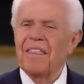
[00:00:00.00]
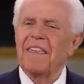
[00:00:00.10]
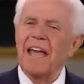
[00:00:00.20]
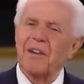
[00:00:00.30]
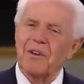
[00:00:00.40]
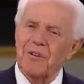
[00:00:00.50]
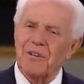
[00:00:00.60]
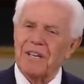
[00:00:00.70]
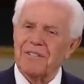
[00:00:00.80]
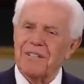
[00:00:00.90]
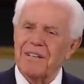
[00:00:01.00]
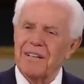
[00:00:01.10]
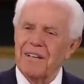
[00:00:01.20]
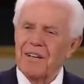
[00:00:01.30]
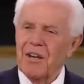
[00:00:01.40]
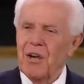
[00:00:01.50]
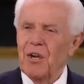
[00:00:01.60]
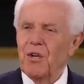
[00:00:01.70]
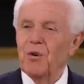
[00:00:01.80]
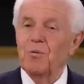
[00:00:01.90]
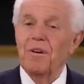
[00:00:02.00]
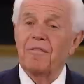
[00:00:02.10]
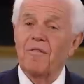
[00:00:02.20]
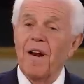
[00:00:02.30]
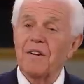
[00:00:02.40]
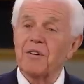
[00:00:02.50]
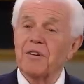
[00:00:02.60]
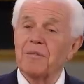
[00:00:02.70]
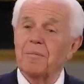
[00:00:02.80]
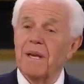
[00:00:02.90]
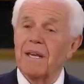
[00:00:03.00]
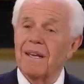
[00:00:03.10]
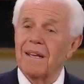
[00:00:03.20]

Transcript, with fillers: Thank you, Jesse. You refreshed me.